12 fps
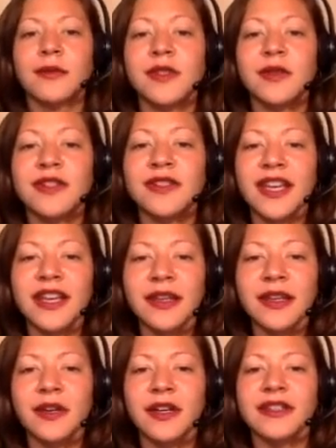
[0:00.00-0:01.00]
So the
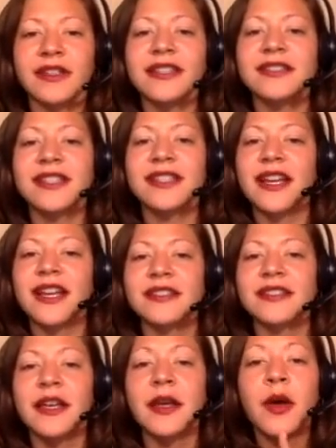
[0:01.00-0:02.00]
second one, let's say I
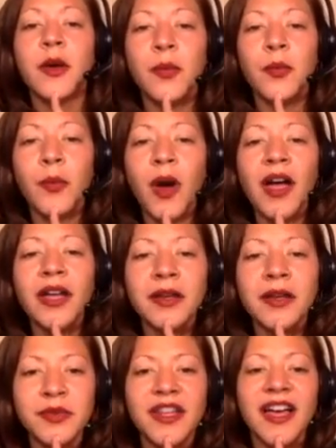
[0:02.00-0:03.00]
say
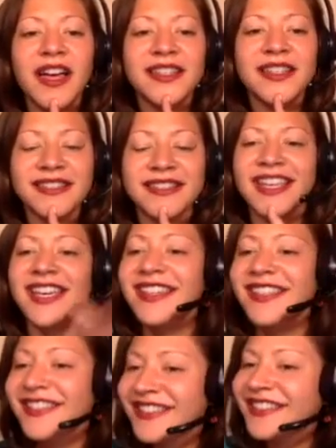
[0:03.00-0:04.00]
1 plus
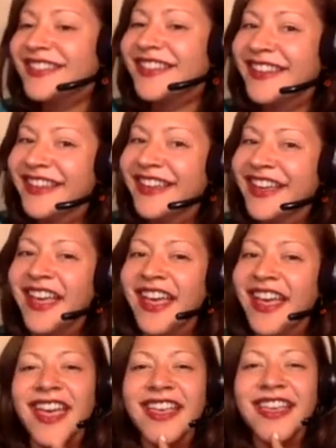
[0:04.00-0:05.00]
6
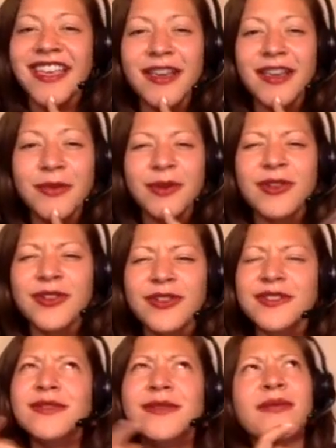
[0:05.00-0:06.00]

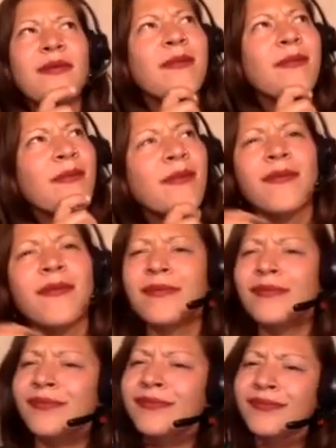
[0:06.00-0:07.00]
equals,
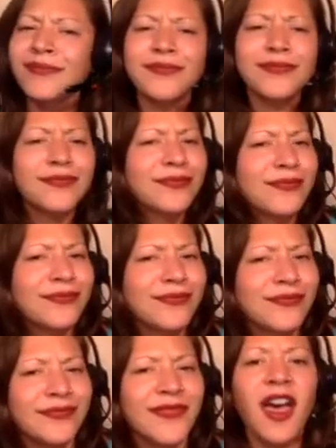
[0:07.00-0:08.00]

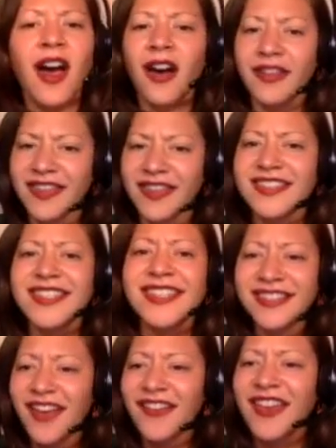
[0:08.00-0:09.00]
they say
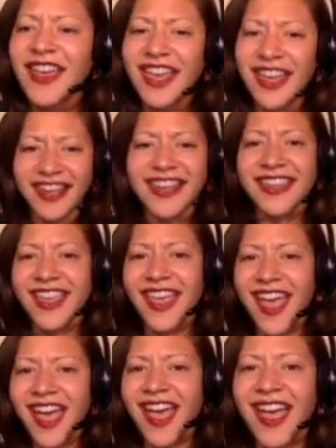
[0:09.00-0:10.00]
7.
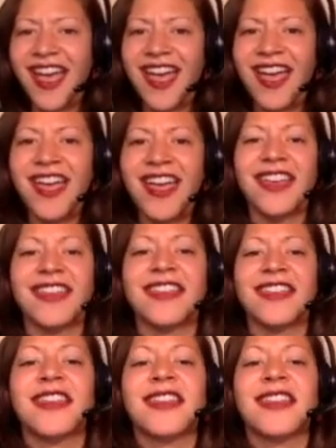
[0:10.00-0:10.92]
Yeah.